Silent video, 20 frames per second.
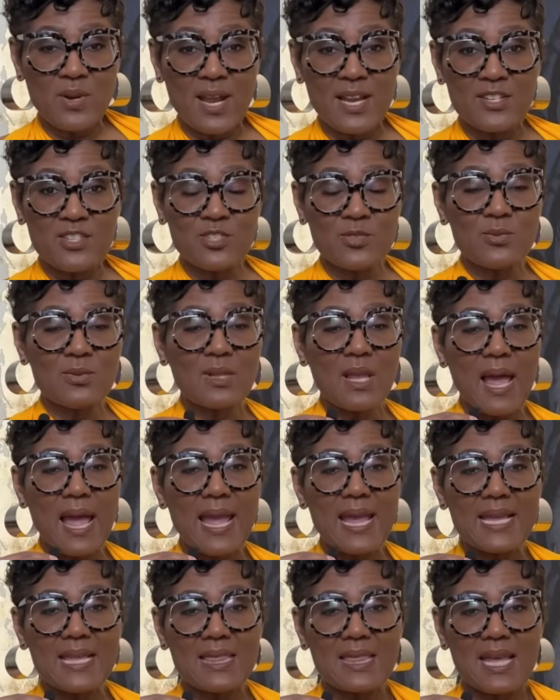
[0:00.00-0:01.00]
I do
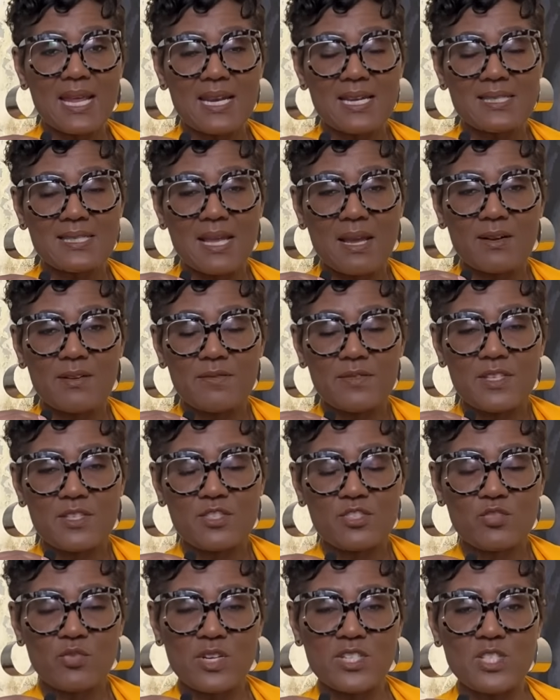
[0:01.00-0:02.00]
like that it's out of this
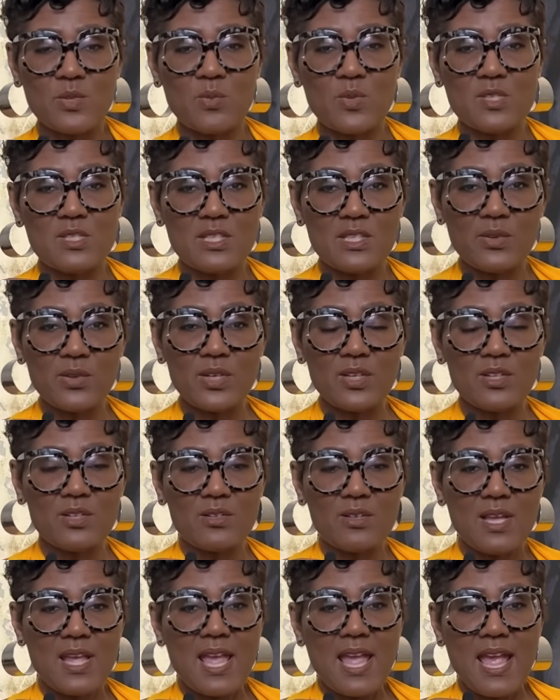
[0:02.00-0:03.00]
stretchy material,